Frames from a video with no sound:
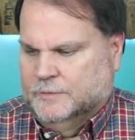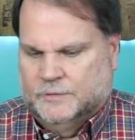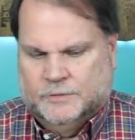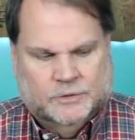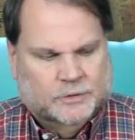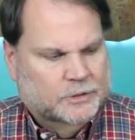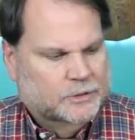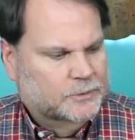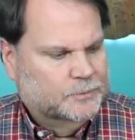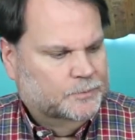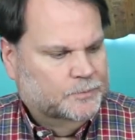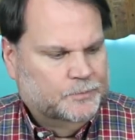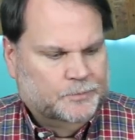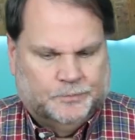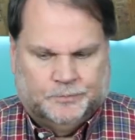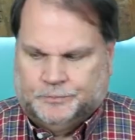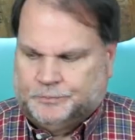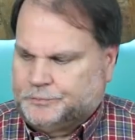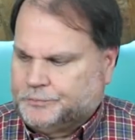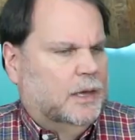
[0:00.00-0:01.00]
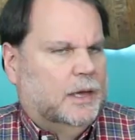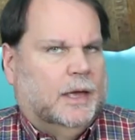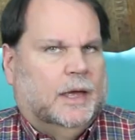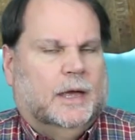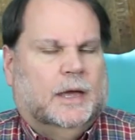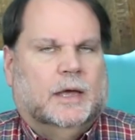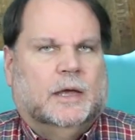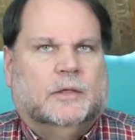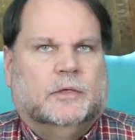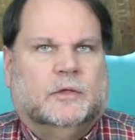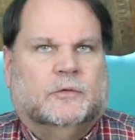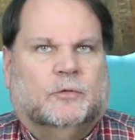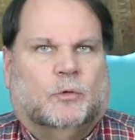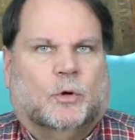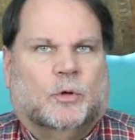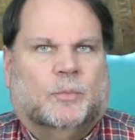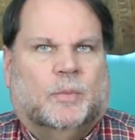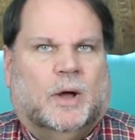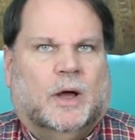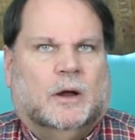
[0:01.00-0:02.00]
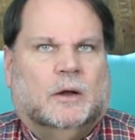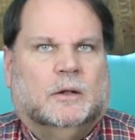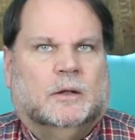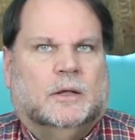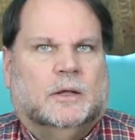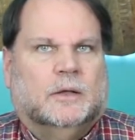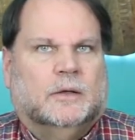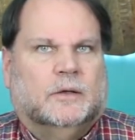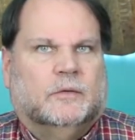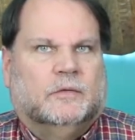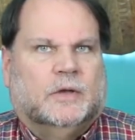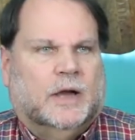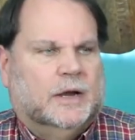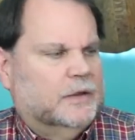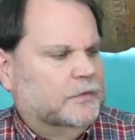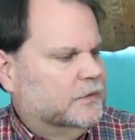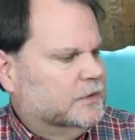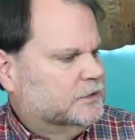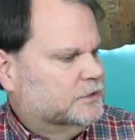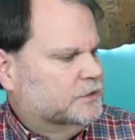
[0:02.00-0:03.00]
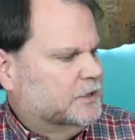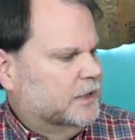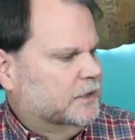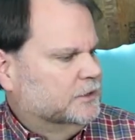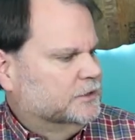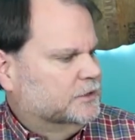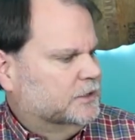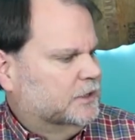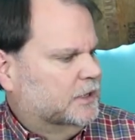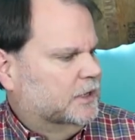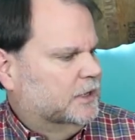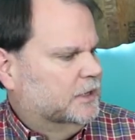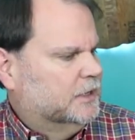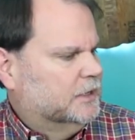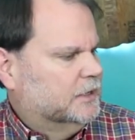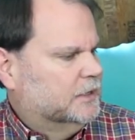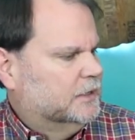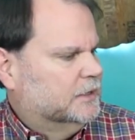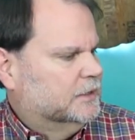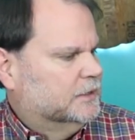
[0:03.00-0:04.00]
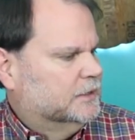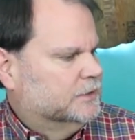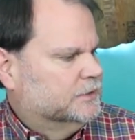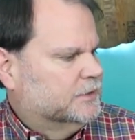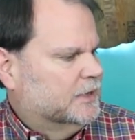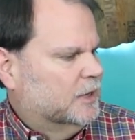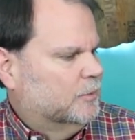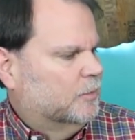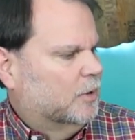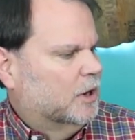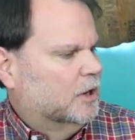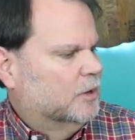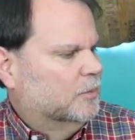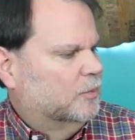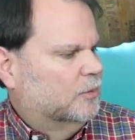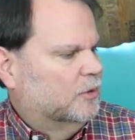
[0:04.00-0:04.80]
So. And the fourth bottle I've got in this challenge today is Alberta